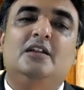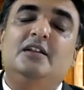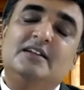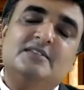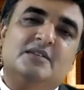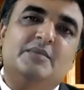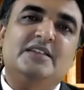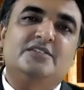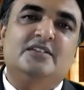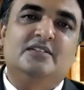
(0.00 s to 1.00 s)
Let us
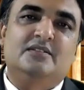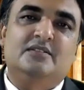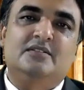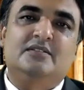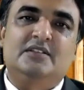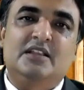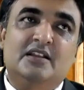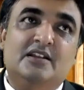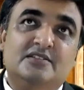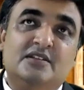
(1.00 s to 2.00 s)
imagine,
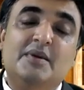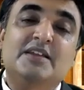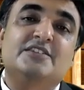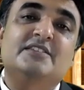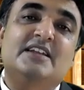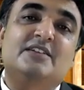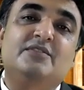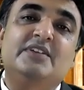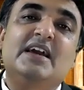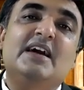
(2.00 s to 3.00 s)
let us imagine that
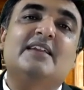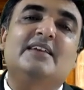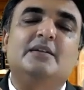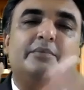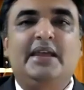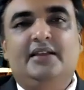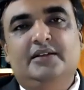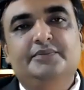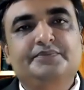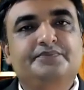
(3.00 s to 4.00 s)
we are in a bank.
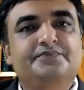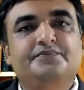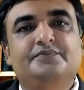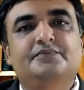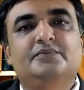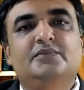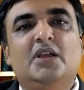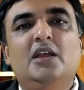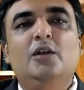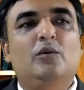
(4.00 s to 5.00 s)

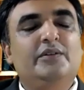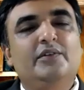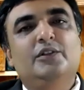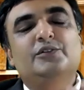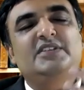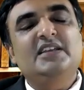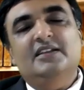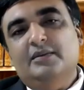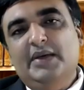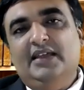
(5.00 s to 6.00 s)
What will you see in
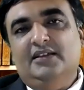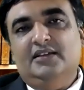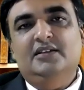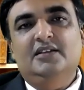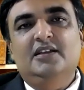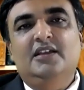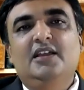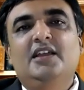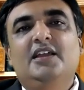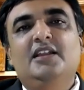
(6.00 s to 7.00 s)
a bank?
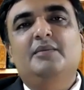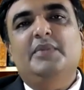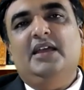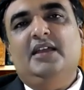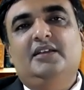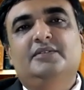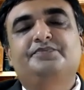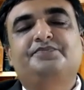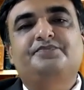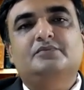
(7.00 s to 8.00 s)
In a bank,
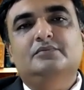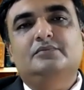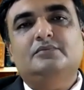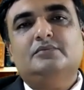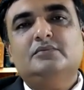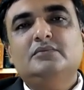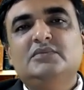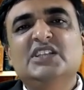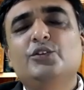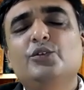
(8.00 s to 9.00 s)

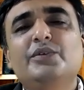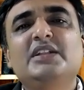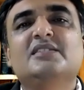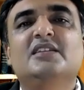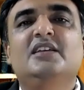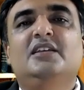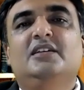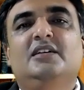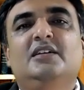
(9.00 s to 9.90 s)
you will see